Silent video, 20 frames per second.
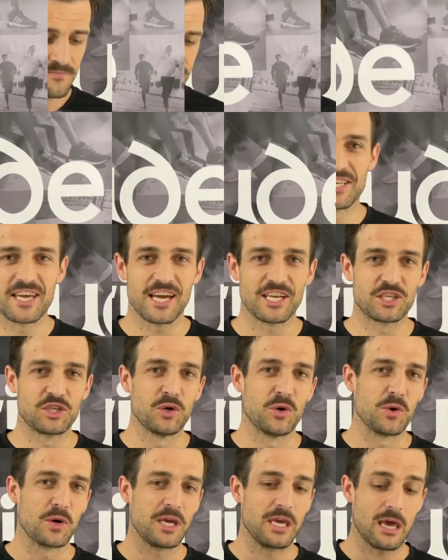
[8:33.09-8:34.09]
Let's get
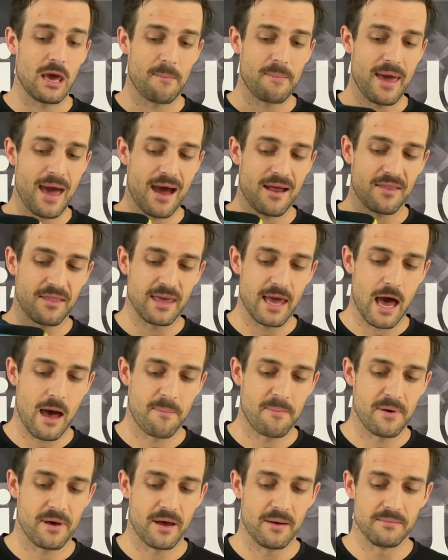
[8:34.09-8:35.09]
talking about the
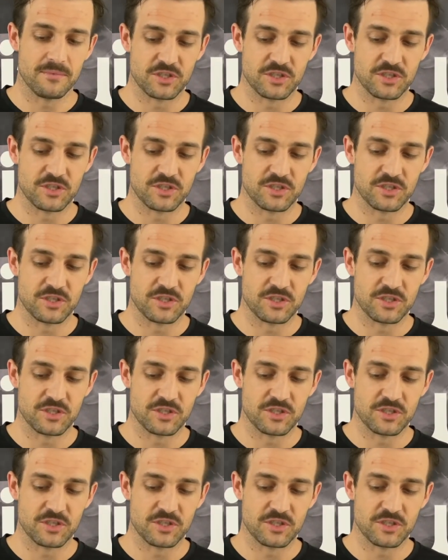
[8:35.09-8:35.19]
upper.